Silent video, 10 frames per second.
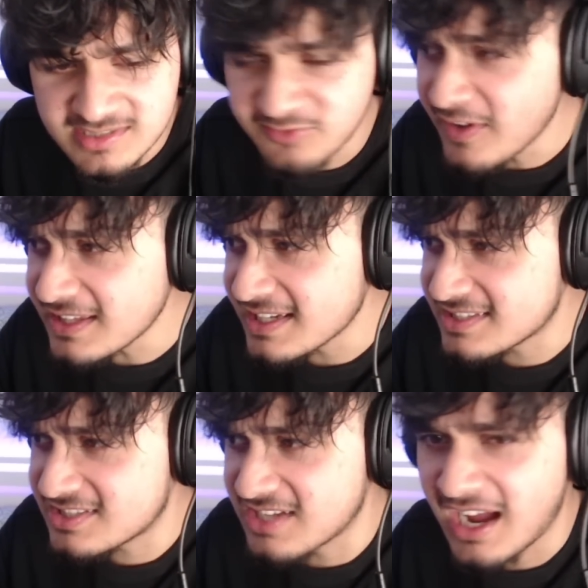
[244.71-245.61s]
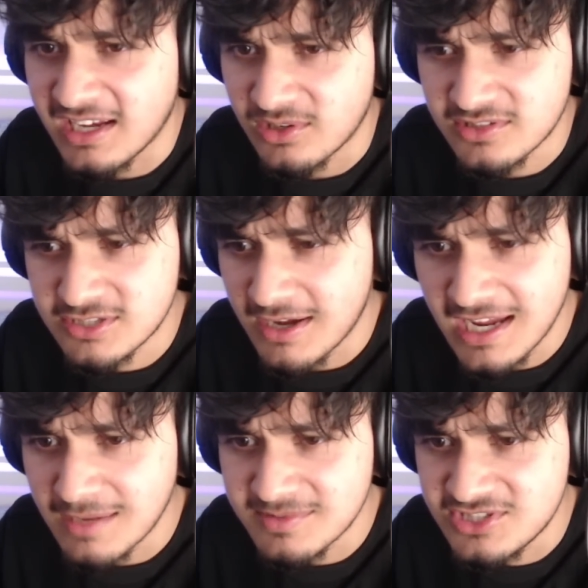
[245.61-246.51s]
It's the fact that it's silent, so
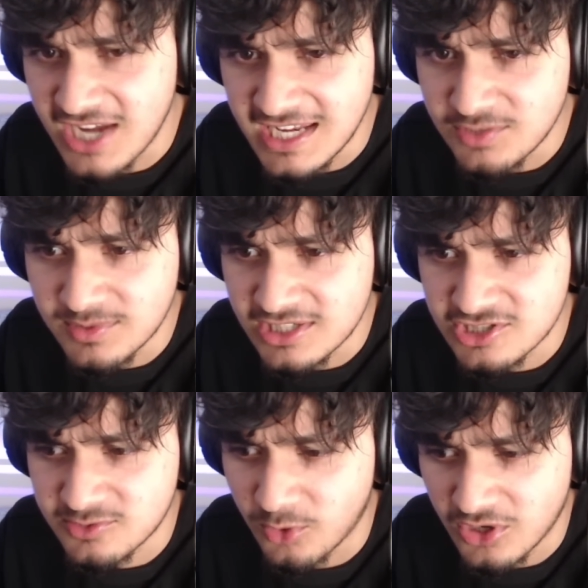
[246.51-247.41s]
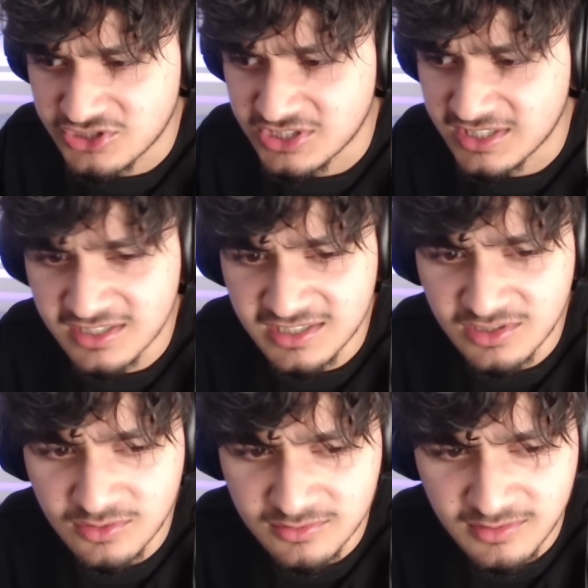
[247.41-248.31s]
I am genuinely just watching a little